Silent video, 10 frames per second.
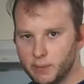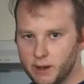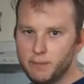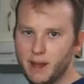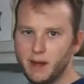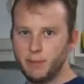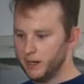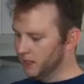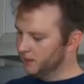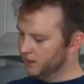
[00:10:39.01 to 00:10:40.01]
be made a
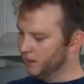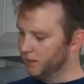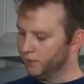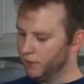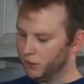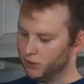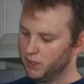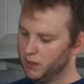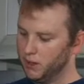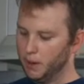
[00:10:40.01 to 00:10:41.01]
bit easier if you
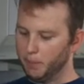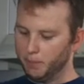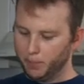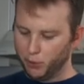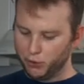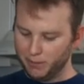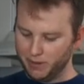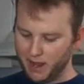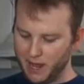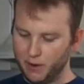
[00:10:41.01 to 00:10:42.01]
actually push a bit
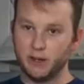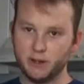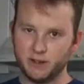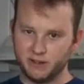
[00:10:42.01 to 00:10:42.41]
of air into the